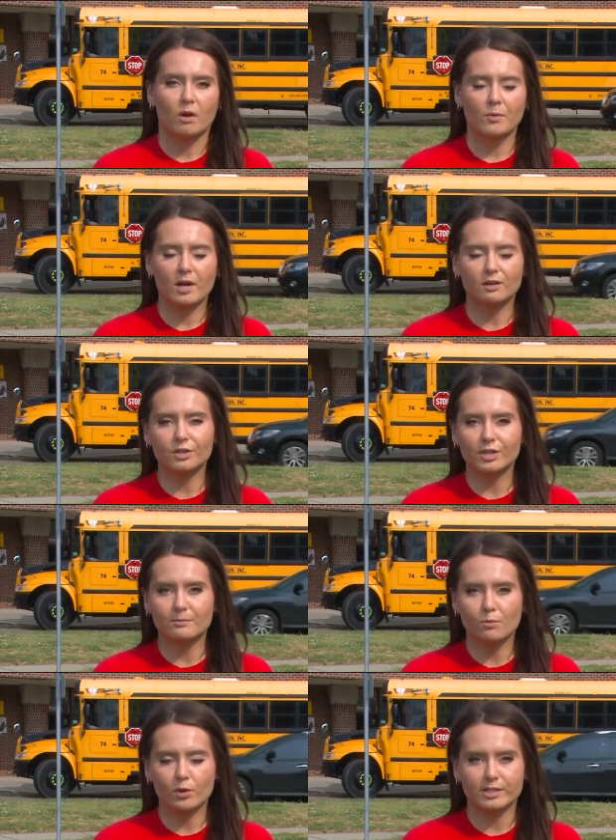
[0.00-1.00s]
Well, we are
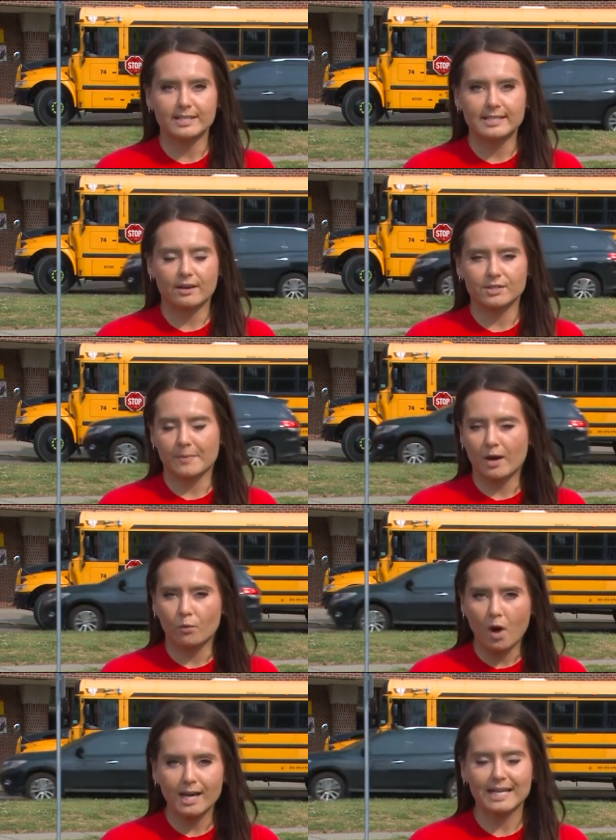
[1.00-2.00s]
learning more details
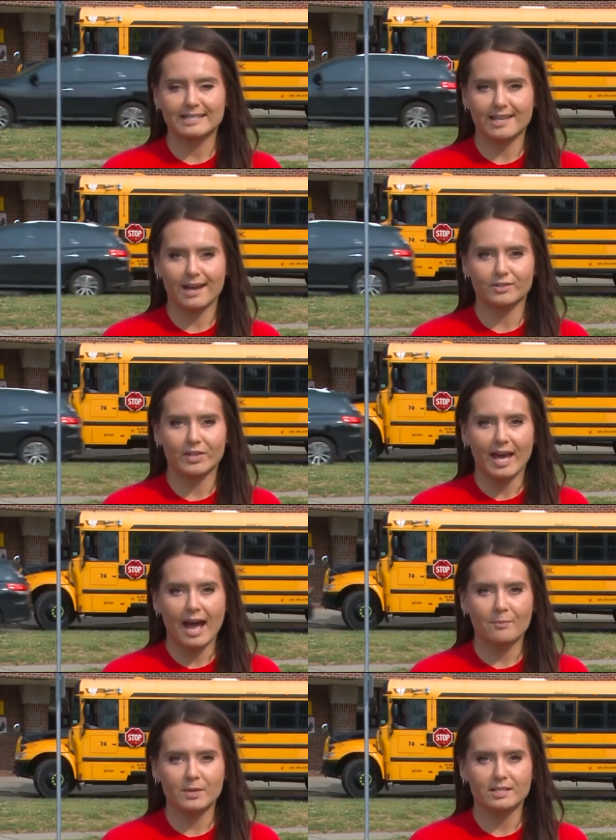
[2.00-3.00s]
about what exactly
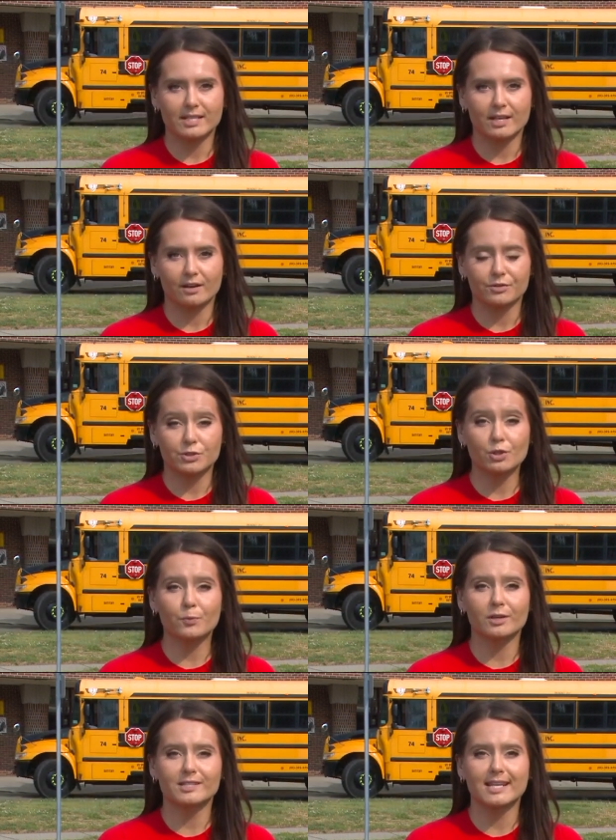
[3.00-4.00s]
happened here. The
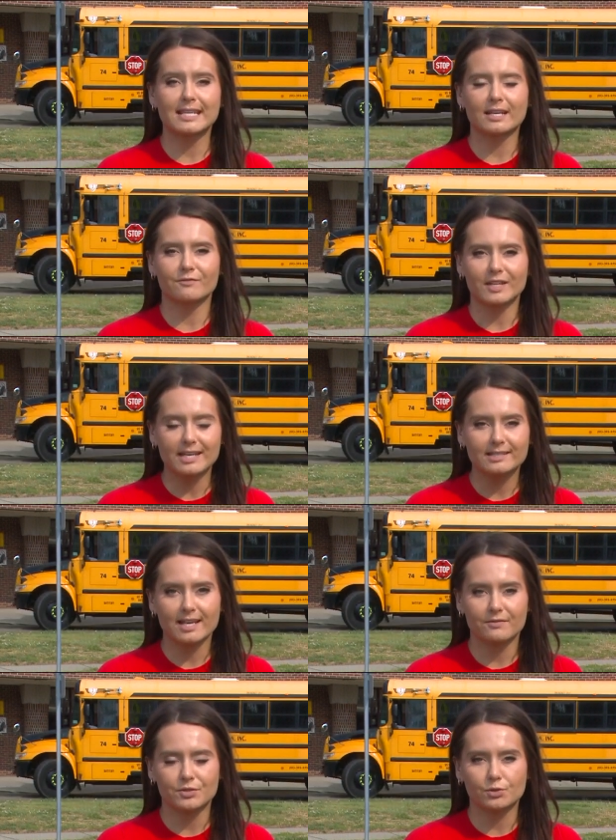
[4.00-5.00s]
superintendent of the East
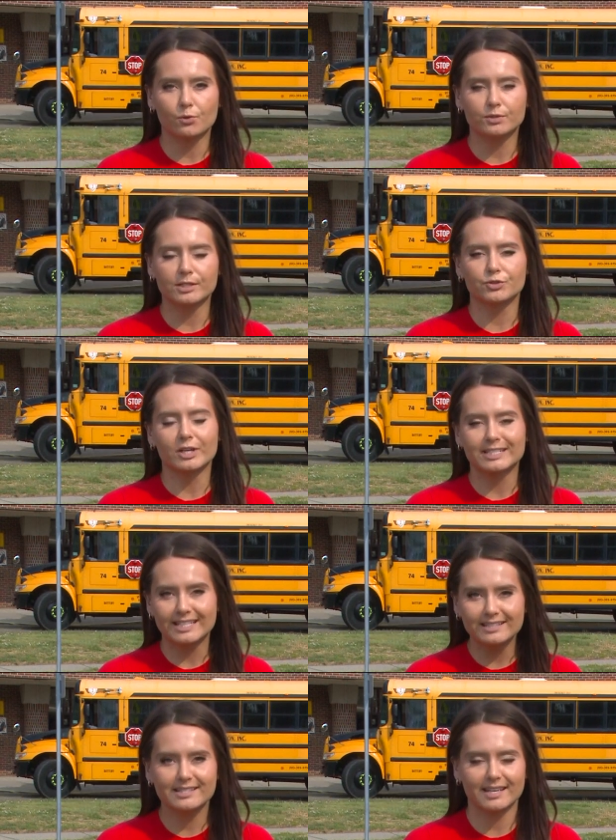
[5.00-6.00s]
Haven School District
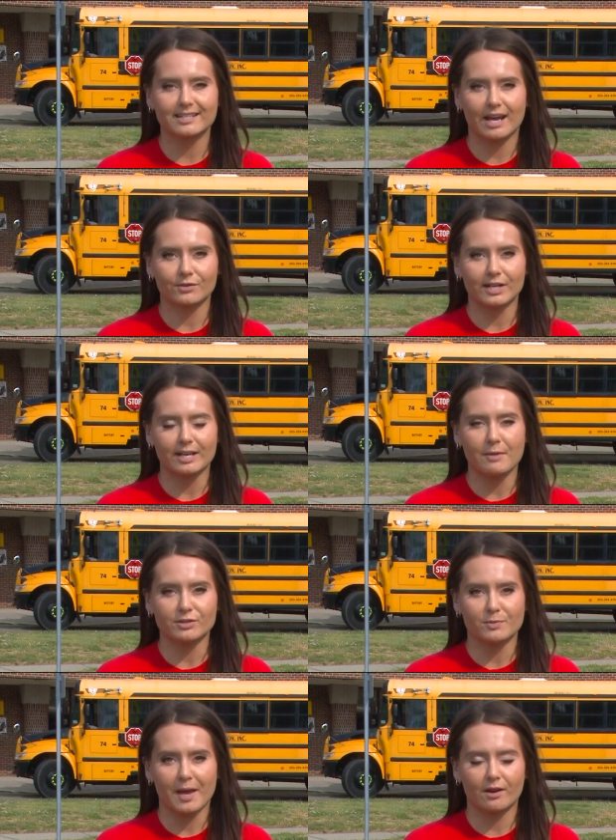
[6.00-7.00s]
did send out an email
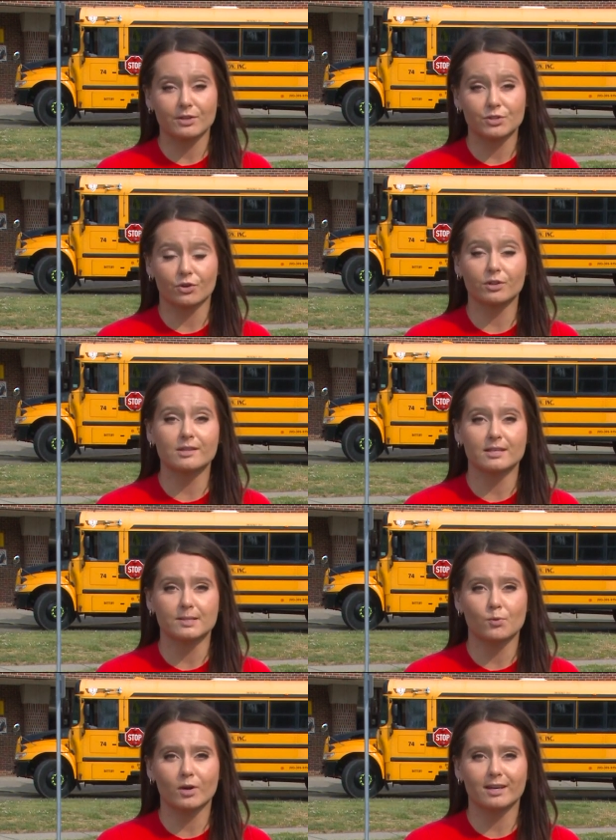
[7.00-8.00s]
to parents early
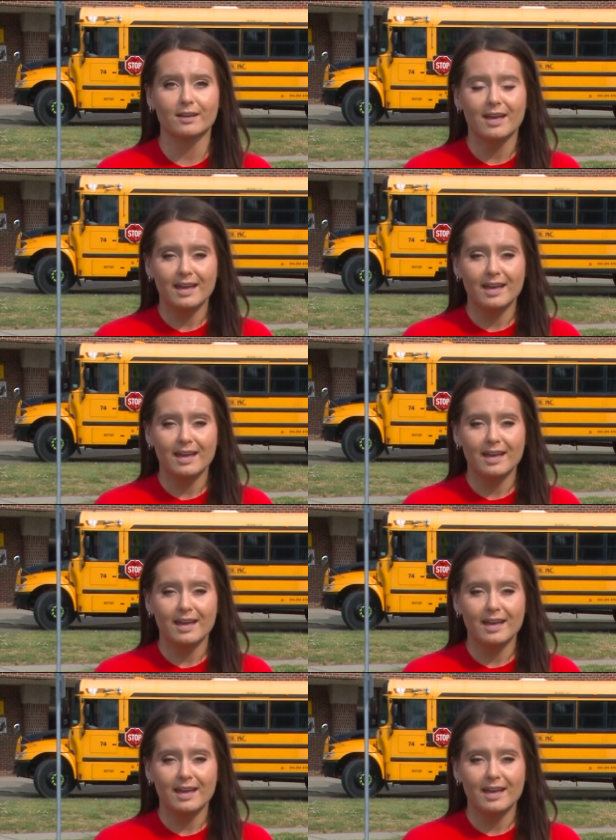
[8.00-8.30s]
this morning